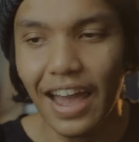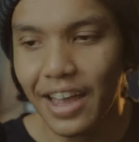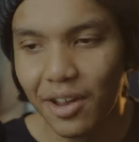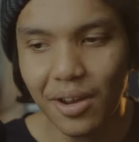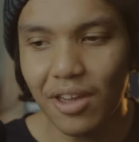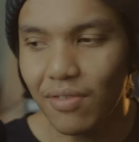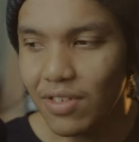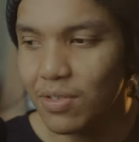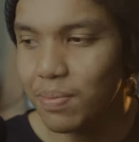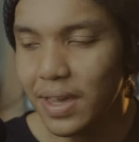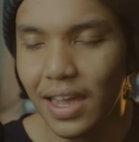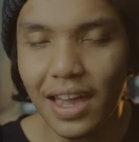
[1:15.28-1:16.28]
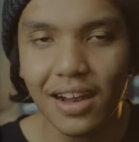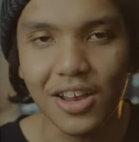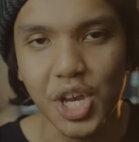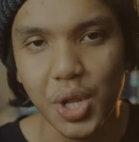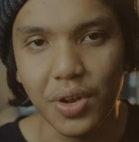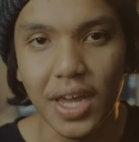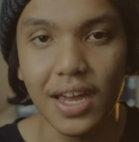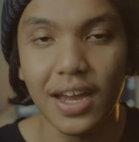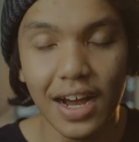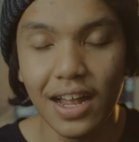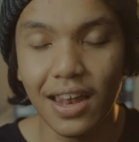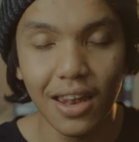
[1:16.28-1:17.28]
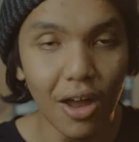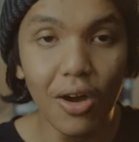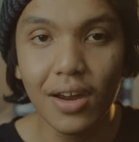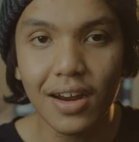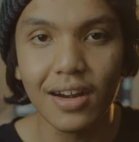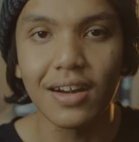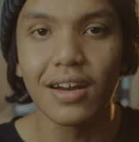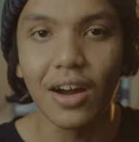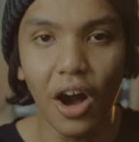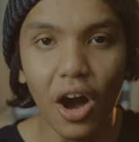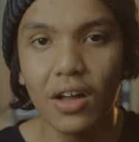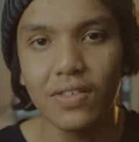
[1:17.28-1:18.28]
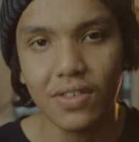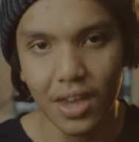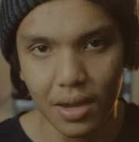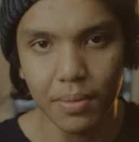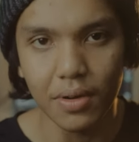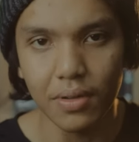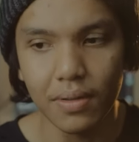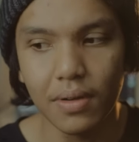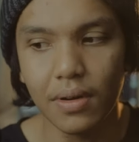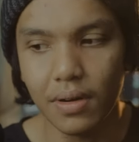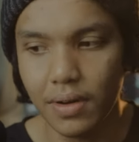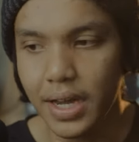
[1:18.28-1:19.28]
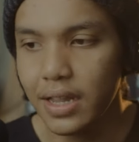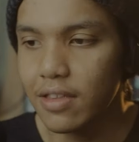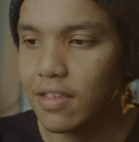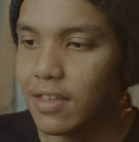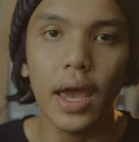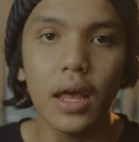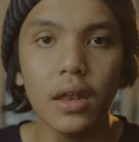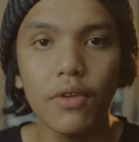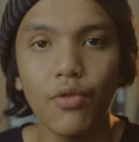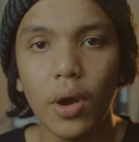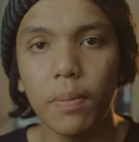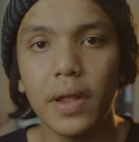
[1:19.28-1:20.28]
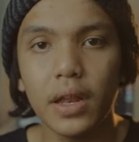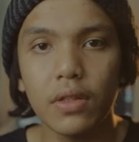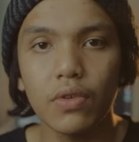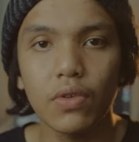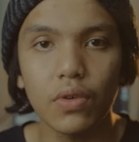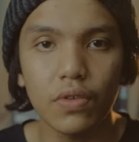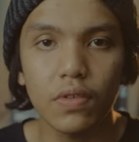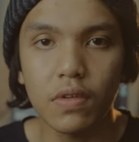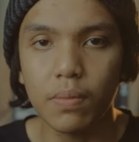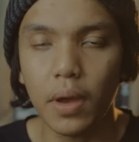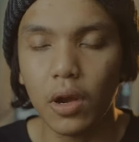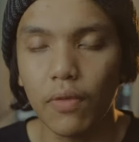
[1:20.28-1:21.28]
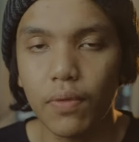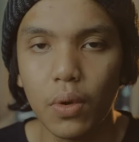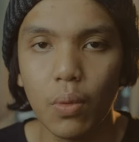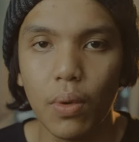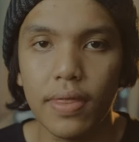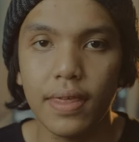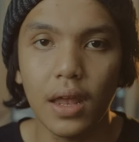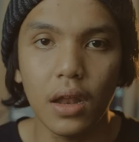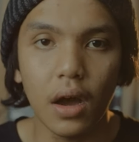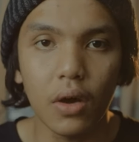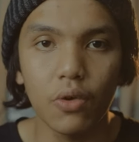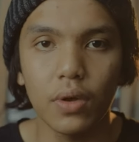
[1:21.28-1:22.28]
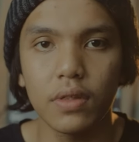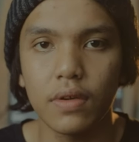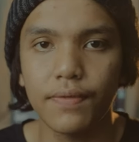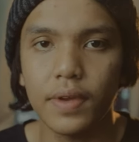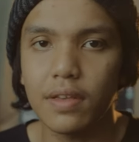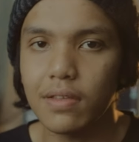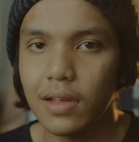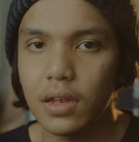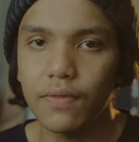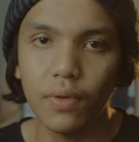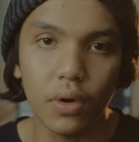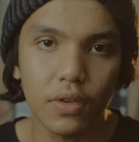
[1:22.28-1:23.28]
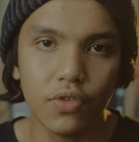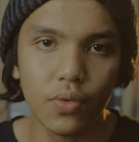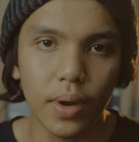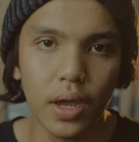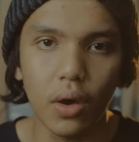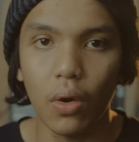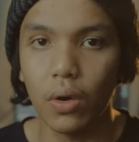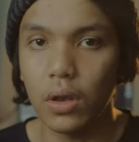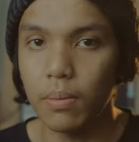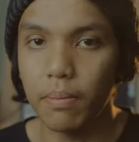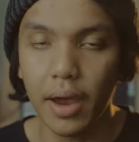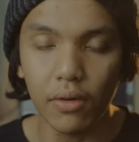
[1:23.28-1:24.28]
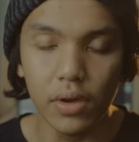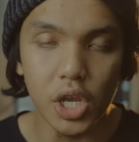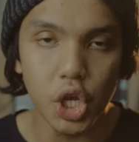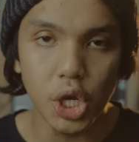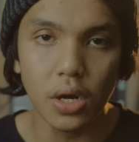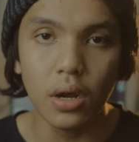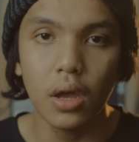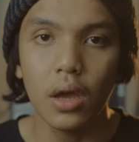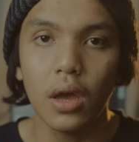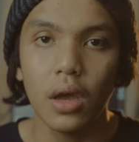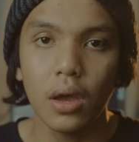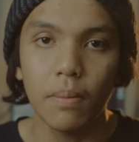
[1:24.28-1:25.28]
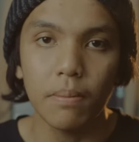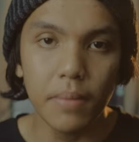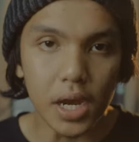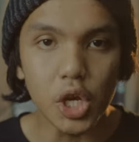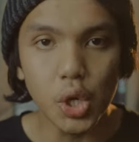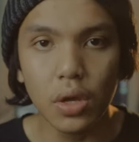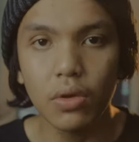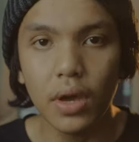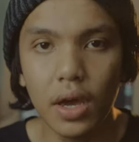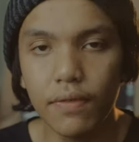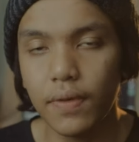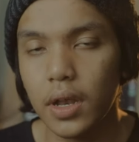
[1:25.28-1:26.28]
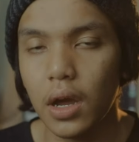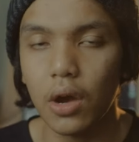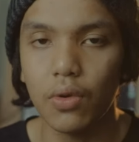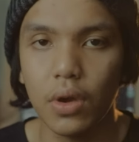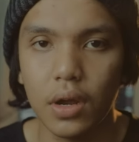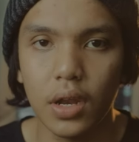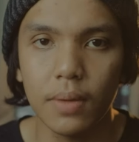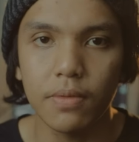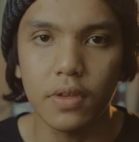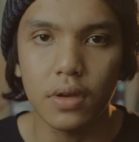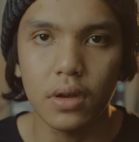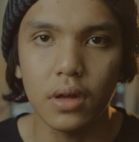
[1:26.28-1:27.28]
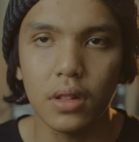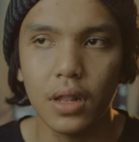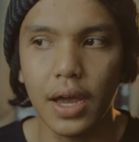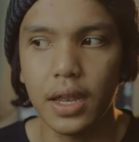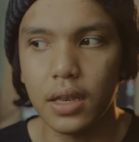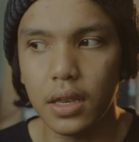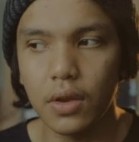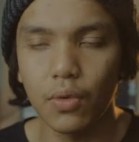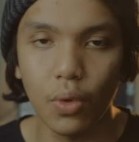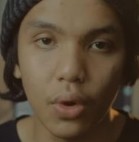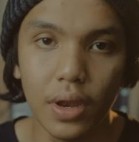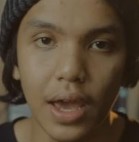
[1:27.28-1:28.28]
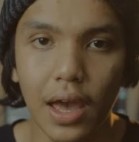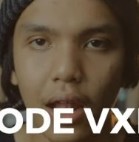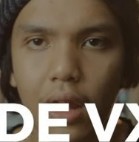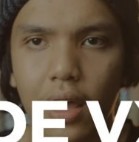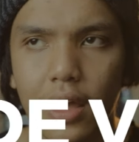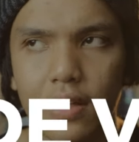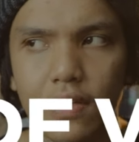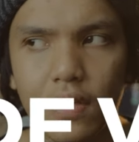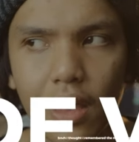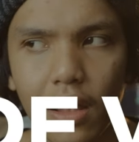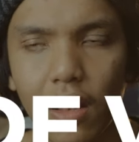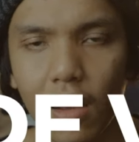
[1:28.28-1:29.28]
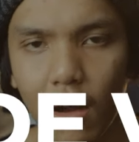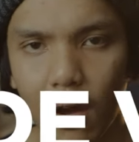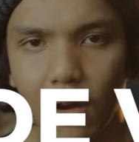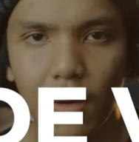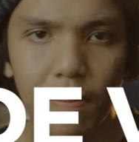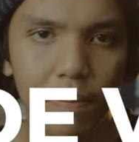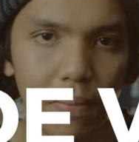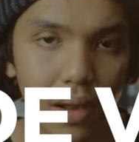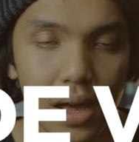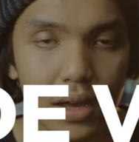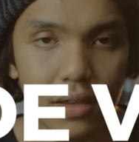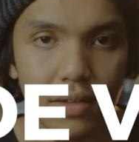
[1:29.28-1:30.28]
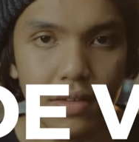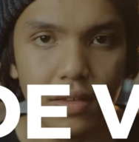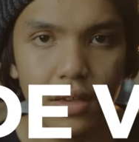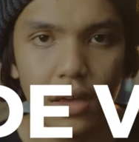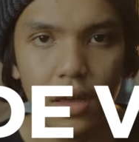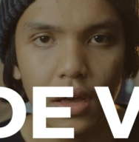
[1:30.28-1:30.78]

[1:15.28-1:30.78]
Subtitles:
I cannot even speak English today. A longer aux cable, alright? And if you are planning to use this microphone with an audio interface like the Focusrite or the Behringer, make sure you have an audio adapter like the Rode LSLR Plus